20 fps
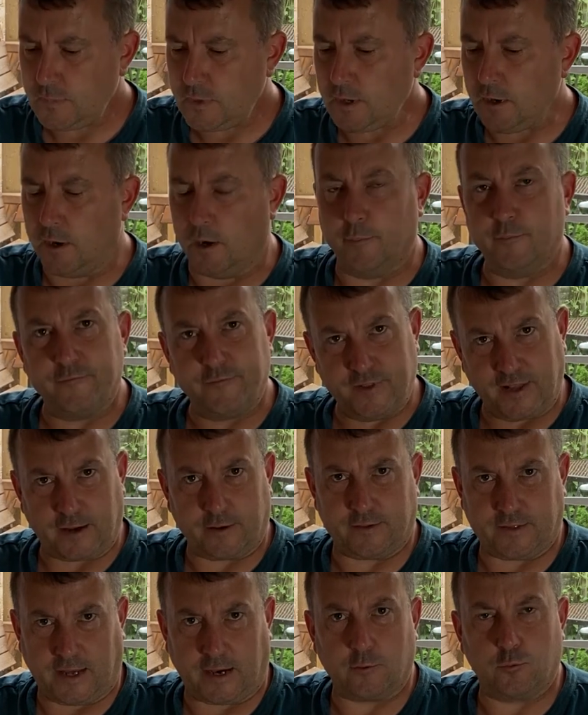
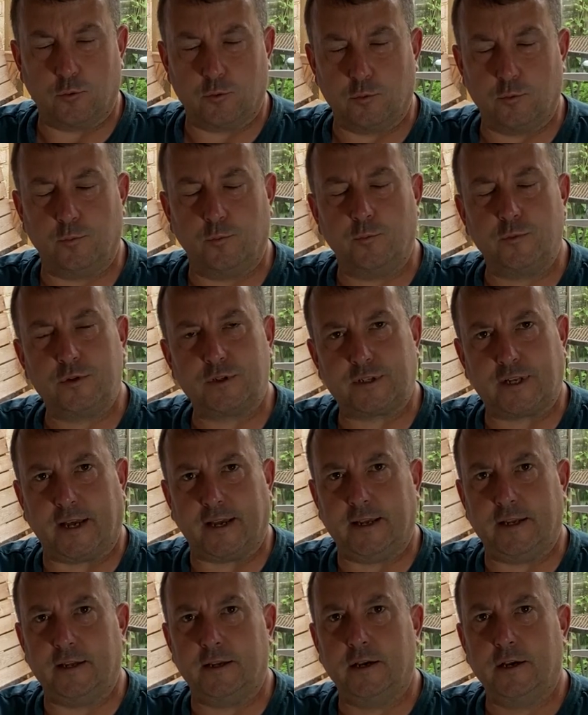That will
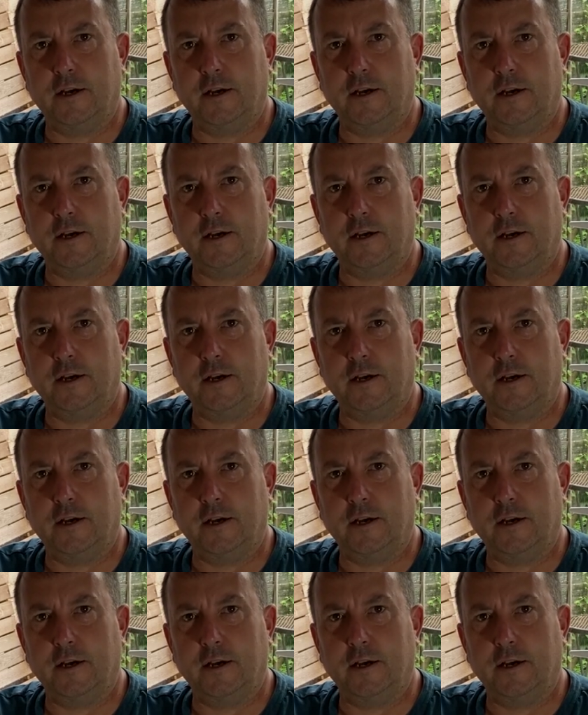stay